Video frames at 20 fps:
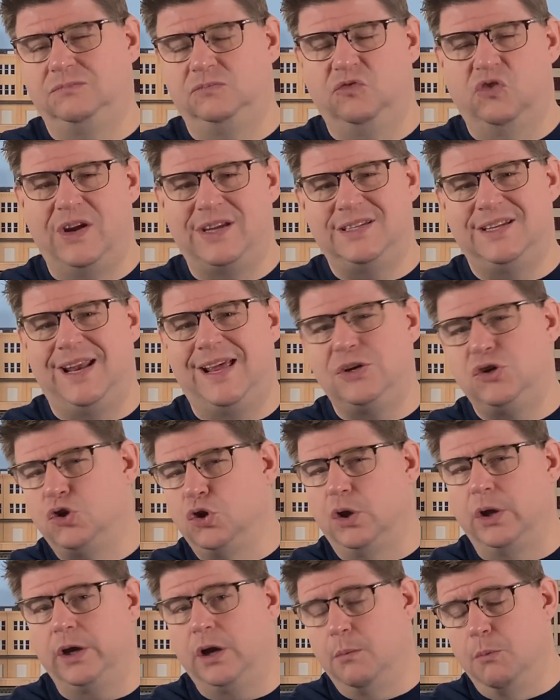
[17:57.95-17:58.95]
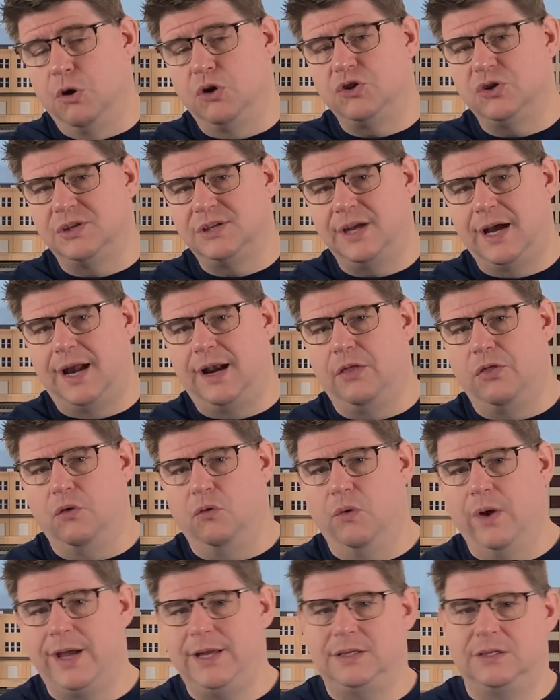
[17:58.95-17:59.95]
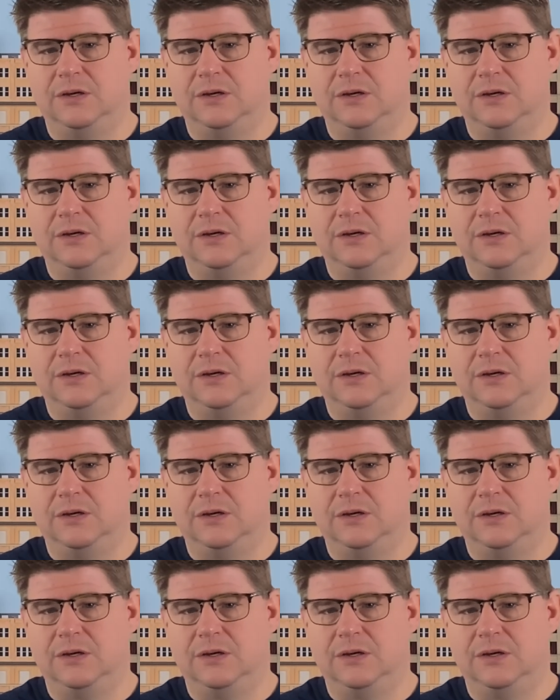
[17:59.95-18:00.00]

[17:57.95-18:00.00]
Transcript: residential and commercial side on the right.